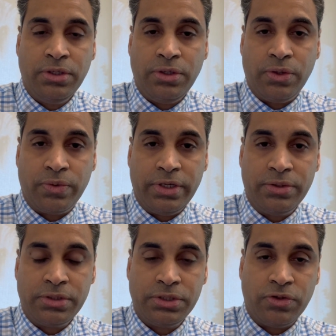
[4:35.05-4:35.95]
your
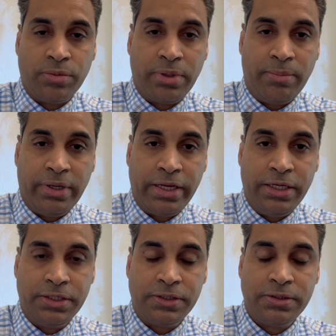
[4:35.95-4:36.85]
interests, your
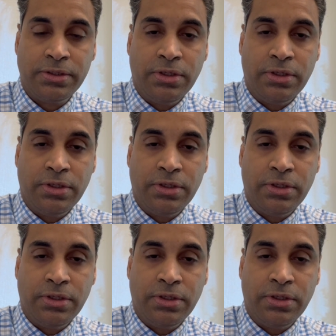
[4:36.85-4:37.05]
publications,